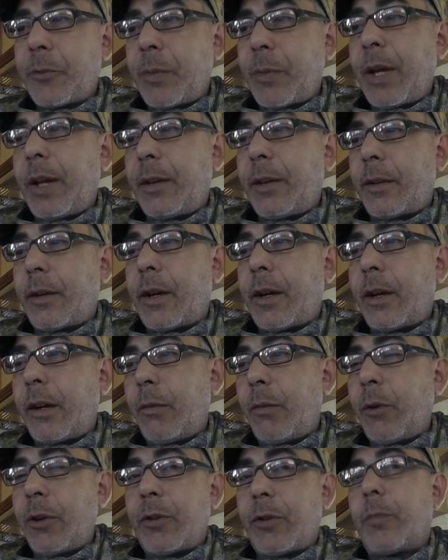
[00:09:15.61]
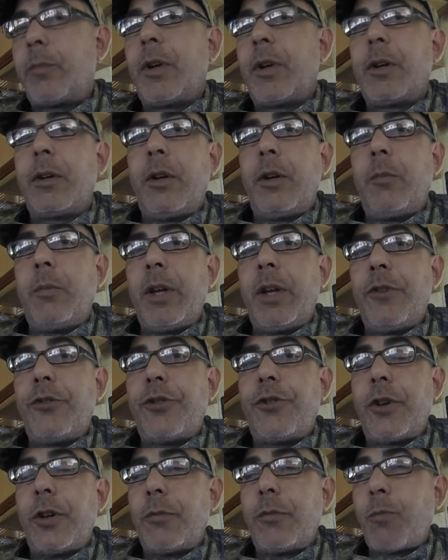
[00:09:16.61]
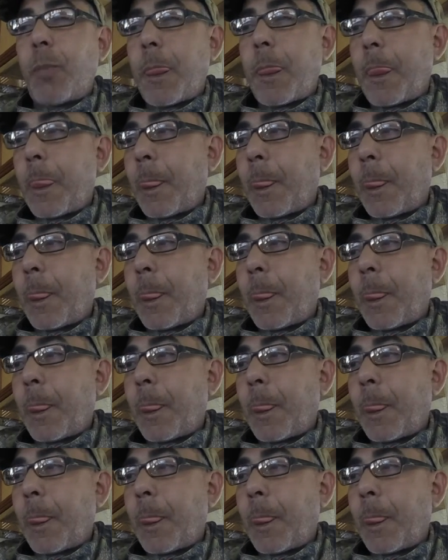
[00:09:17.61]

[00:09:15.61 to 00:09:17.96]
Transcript: spent on it, which I'm not going to mention,